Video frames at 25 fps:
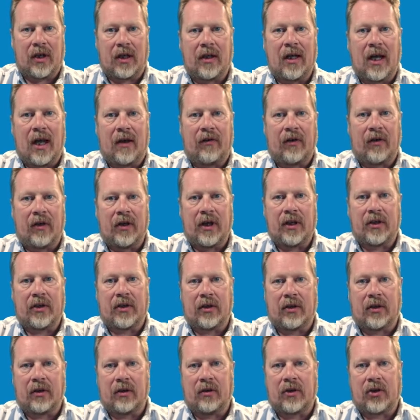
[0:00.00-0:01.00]
if you need
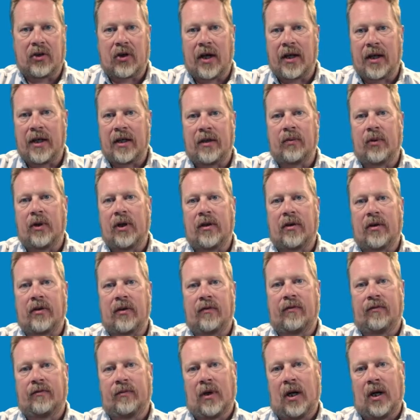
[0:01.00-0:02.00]
to do trade with
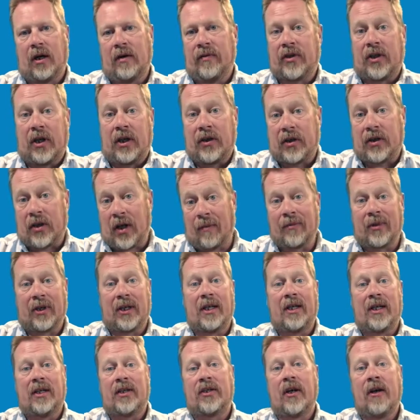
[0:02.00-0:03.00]
overseas
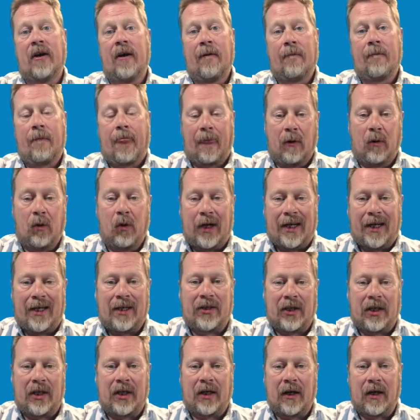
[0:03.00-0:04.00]
companies or
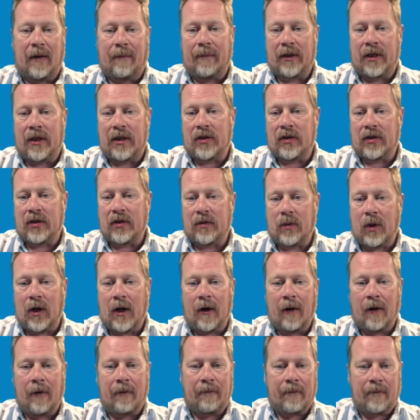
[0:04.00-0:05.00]
EC companies as
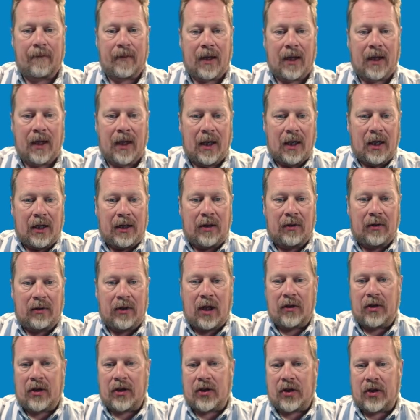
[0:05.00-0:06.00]
well. You'll
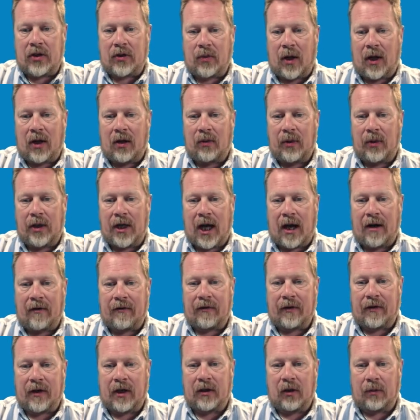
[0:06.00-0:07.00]
notice as well, we
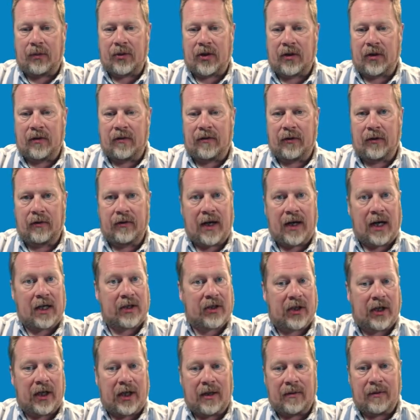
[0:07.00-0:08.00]
have an option for VAT
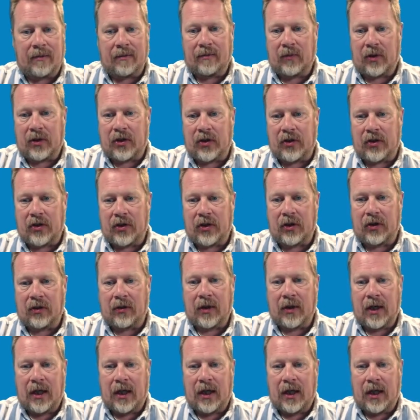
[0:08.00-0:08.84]
scheme, which is new.